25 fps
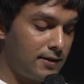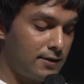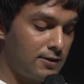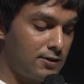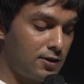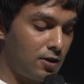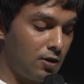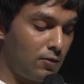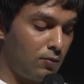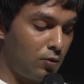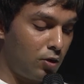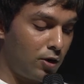the
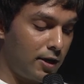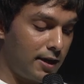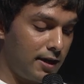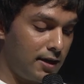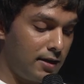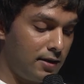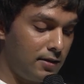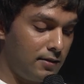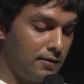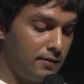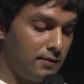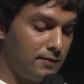
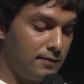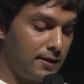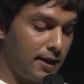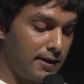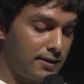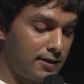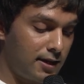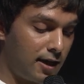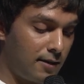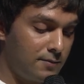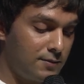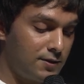turmoil
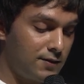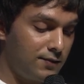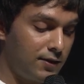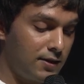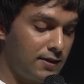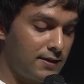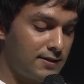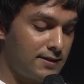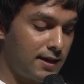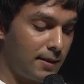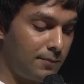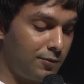that comes
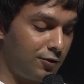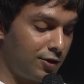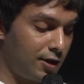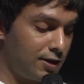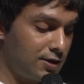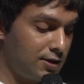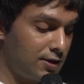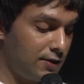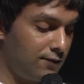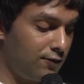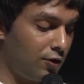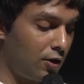with his
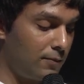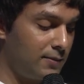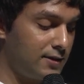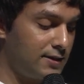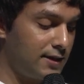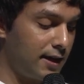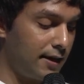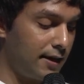separation from his